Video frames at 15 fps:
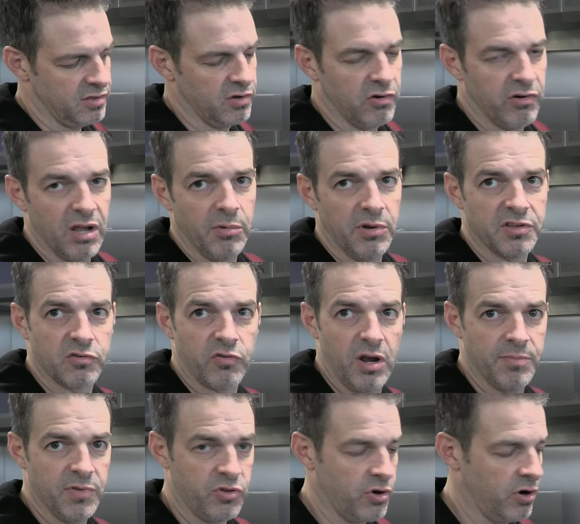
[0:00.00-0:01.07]
so you're able to
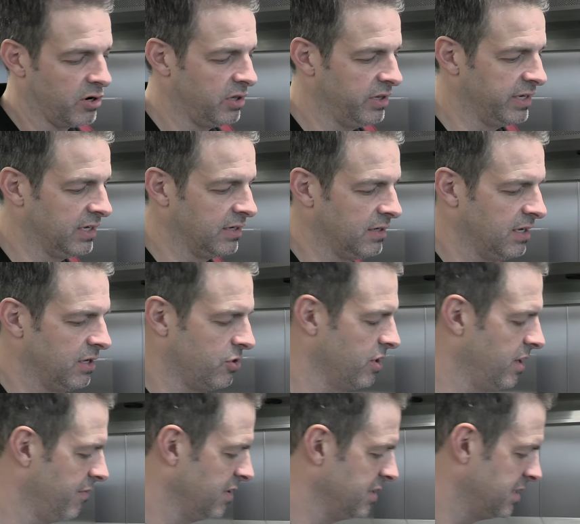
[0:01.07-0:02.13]
scrape the jar clean each
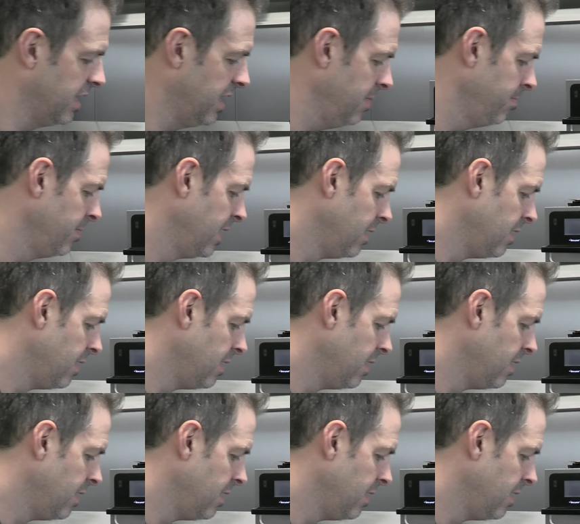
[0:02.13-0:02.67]
and every time.